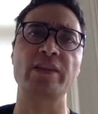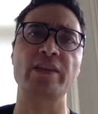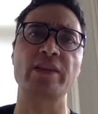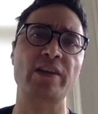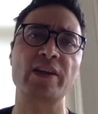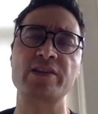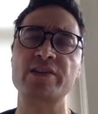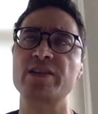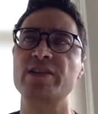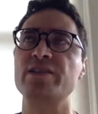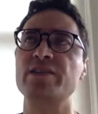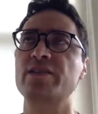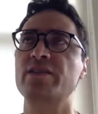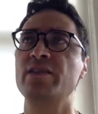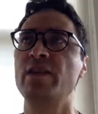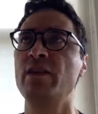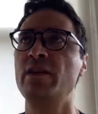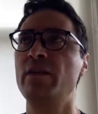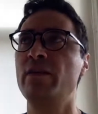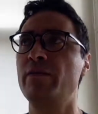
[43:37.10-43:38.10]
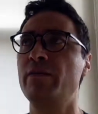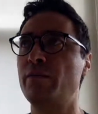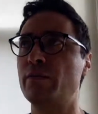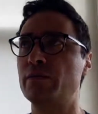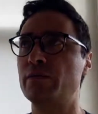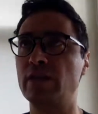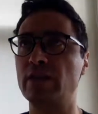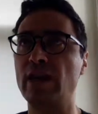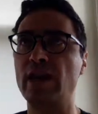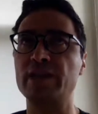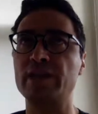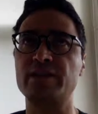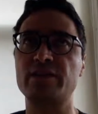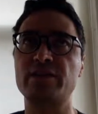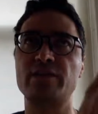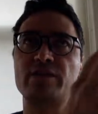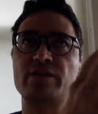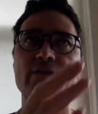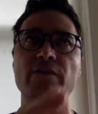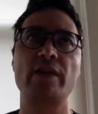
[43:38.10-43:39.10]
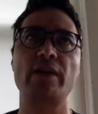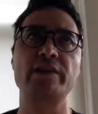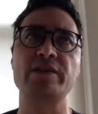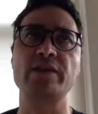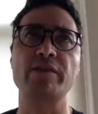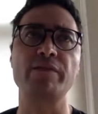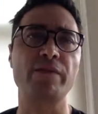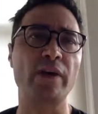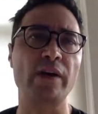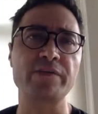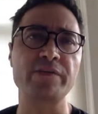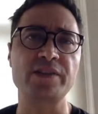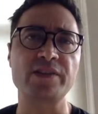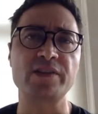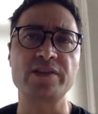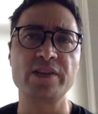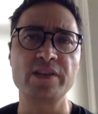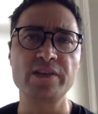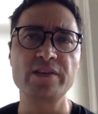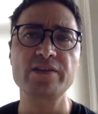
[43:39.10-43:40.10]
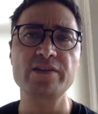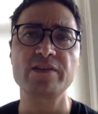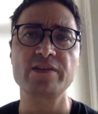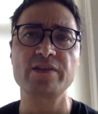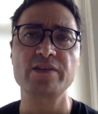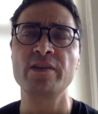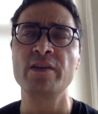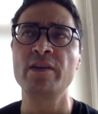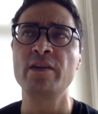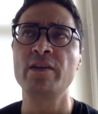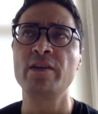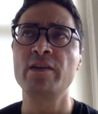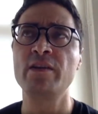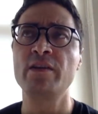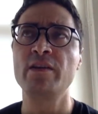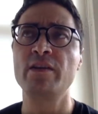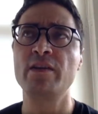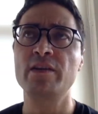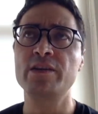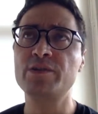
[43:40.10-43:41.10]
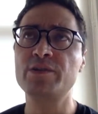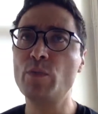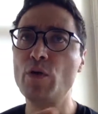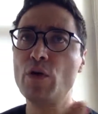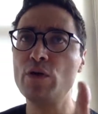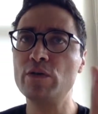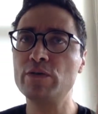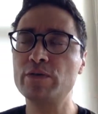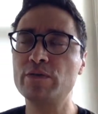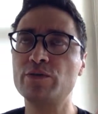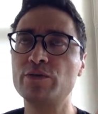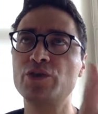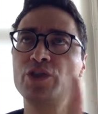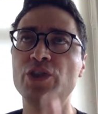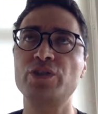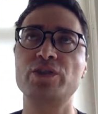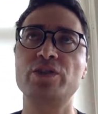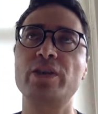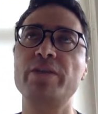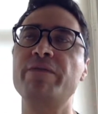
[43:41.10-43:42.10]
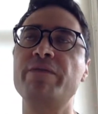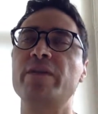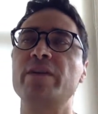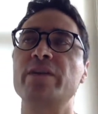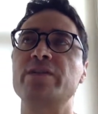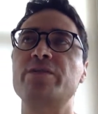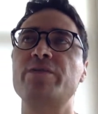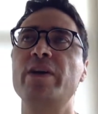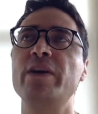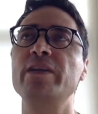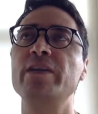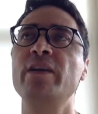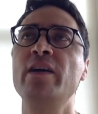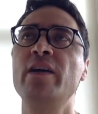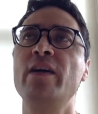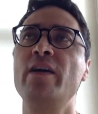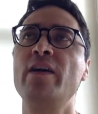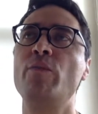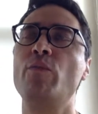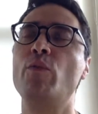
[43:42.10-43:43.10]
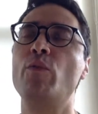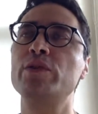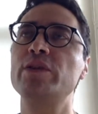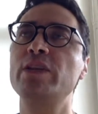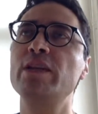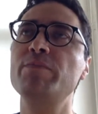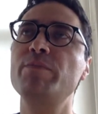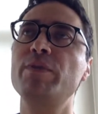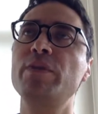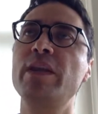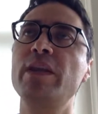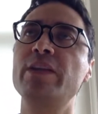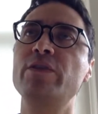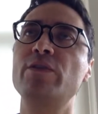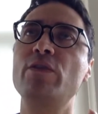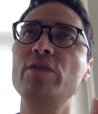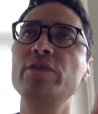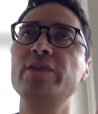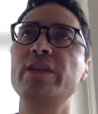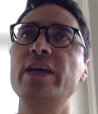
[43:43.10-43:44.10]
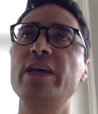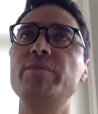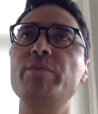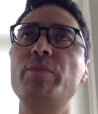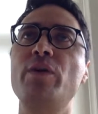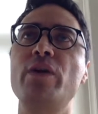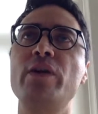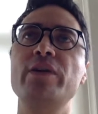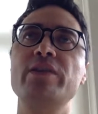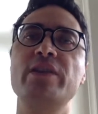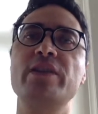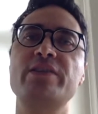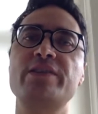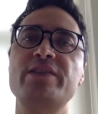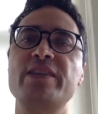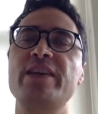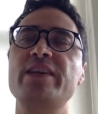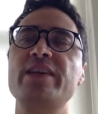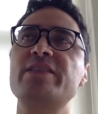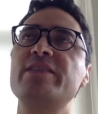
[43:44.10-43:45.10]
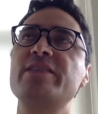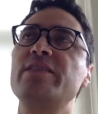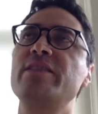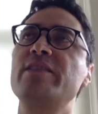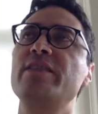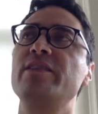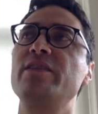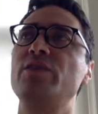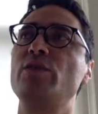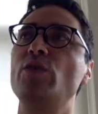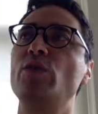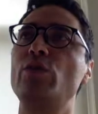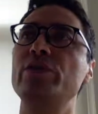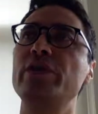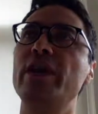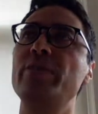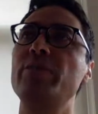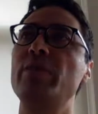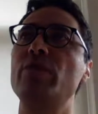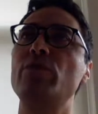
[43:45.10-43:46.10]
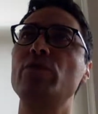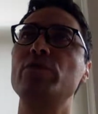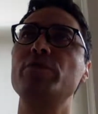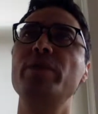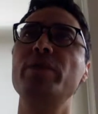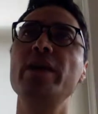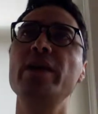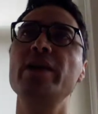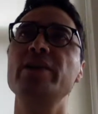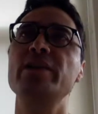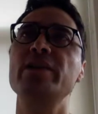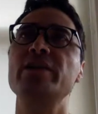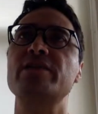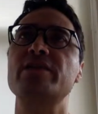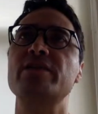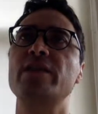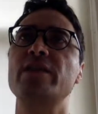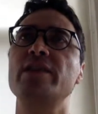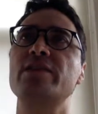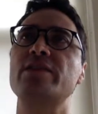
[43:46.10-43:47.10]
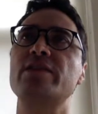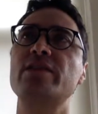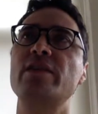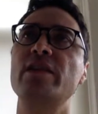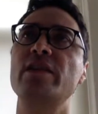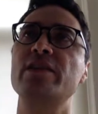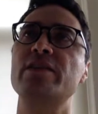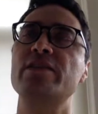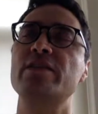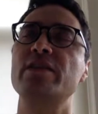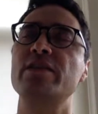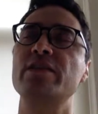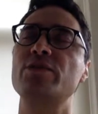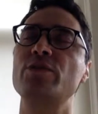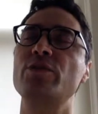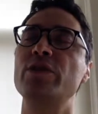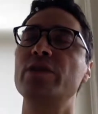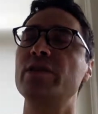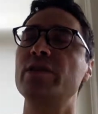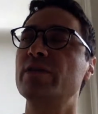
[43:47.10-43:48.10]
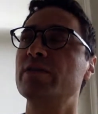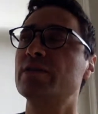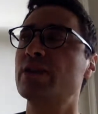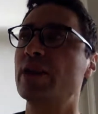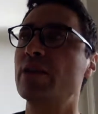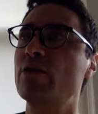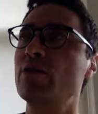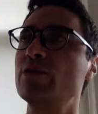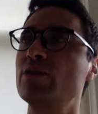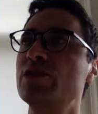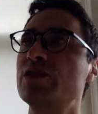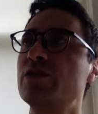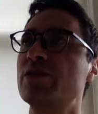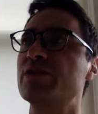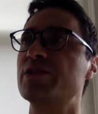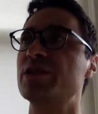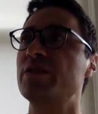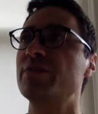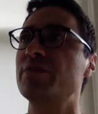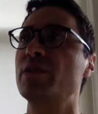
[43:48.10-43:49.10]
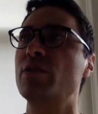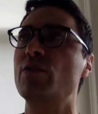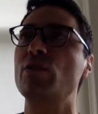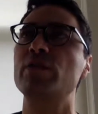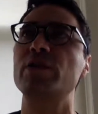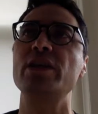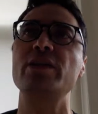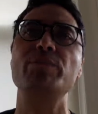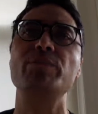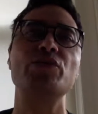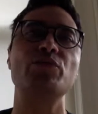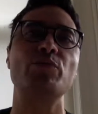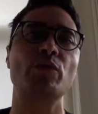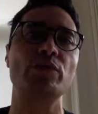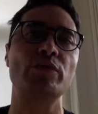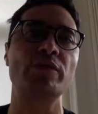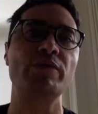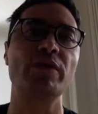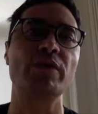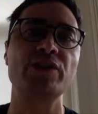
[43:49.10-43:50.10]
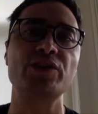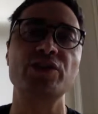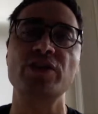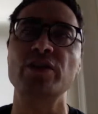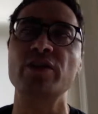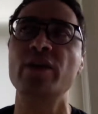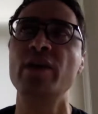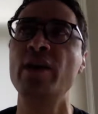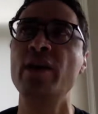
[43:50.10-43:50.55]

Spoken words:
taxes for the last, I think, 5-6 years. Small difference, right? What that played on, that part that says your neighborhood paid, so in psychology, there's something called image motivation.